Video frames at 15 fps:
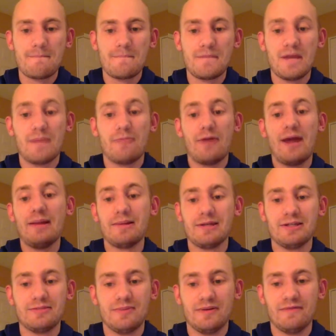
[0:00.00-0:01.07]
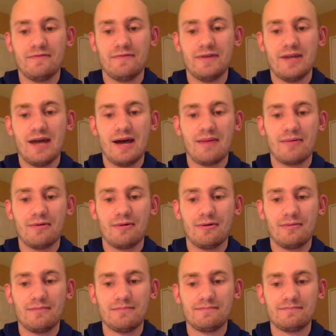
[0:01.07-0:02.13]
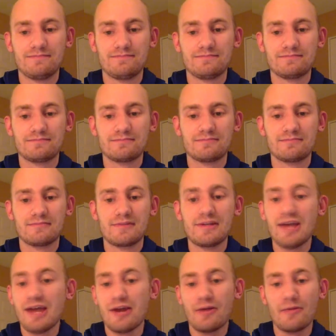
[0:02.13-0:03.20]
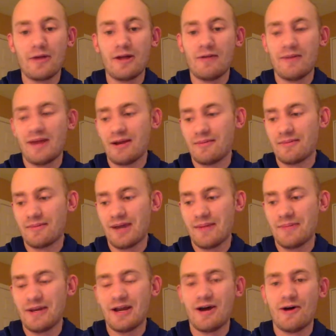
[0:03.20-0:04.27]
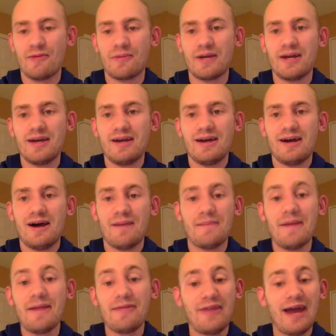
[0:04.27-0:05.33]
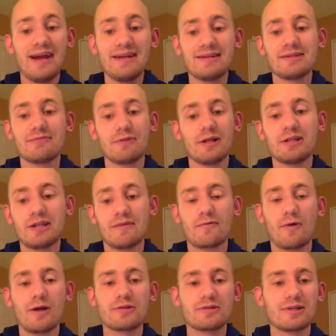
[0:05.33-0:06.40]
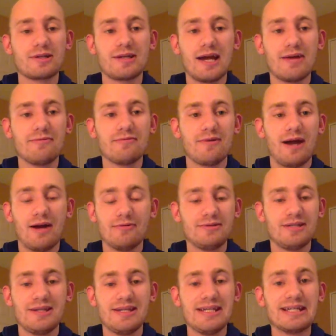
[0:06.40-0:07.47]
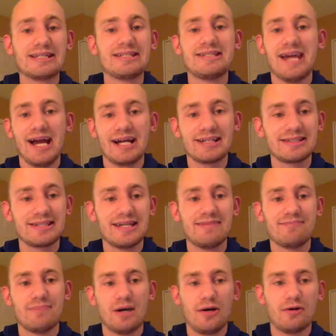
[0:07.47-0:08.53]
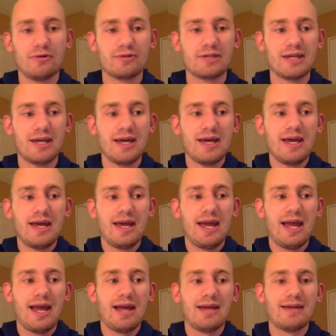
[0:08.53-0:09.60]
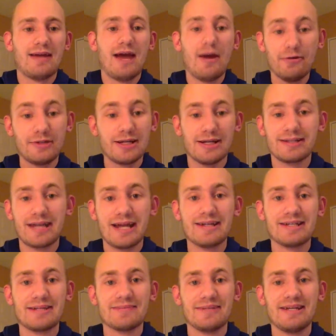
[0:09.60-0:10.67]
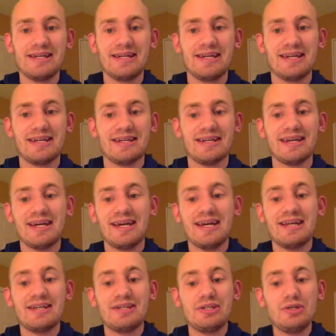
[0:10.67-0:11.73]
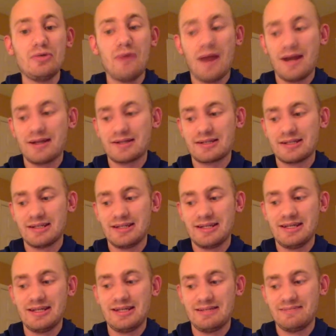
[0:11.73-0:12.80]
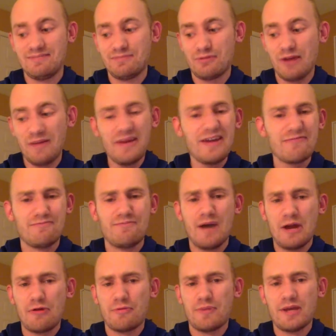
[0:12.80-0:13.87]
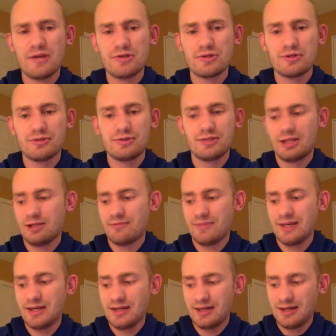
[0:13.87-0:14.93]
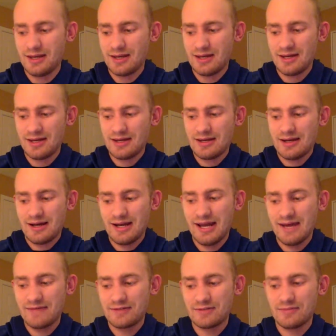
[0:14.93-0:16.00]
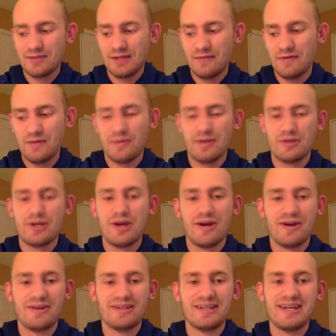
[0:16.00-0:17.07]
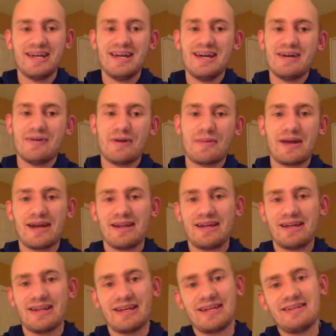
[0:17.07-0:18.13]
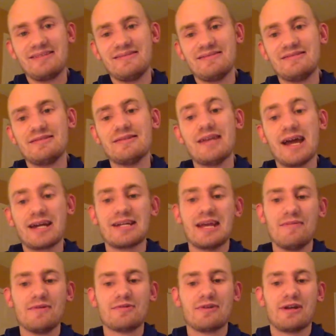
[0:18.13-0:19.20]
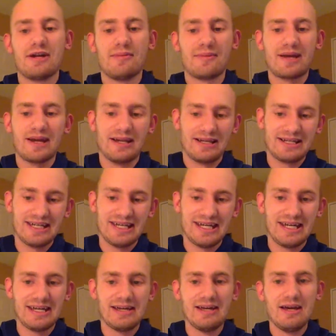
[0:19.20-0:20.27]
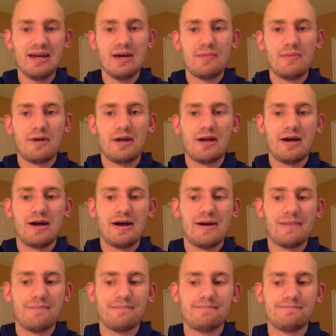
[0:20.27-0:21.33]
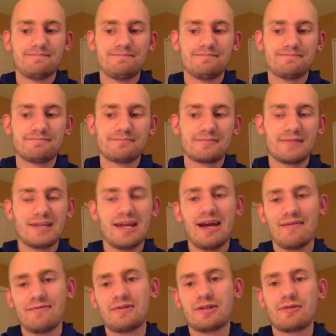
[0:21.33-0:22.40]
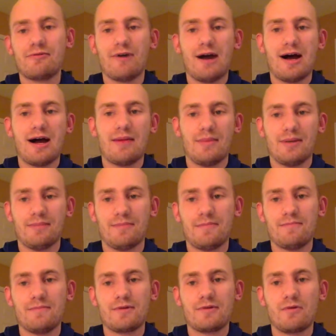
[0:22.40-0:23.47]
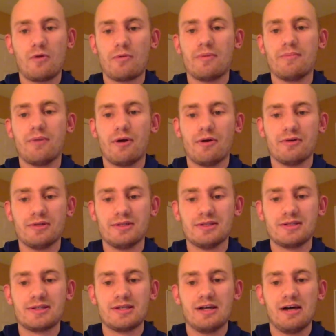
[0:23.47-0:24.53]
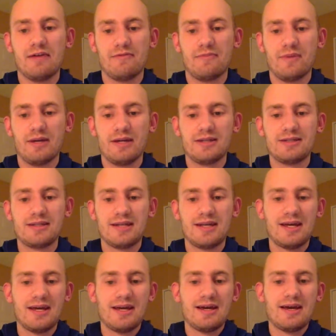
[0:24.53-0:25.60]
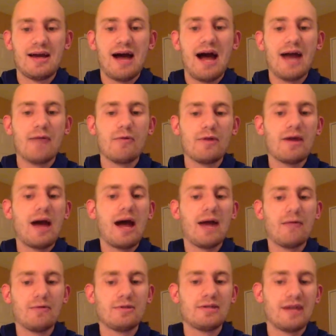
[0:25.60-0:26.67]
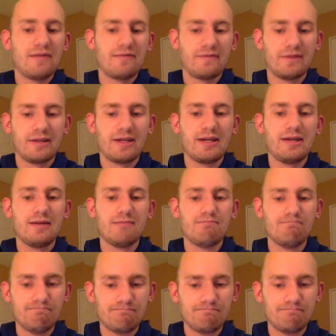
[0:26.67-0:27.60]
Yeah, Brantley has been phenomenal. Yeah, no problem, Adam. Happy to help. That is a really tough question because I was in the exact same boat, and I was in a 10-team league, and you honestly probably have better pitchers than me. I have some iffy pitchers where I'm kind of like Zach Davies right now. I'm kind of like but yeah, I have DeGrom and Corbin Burns and stuff. But I would definitely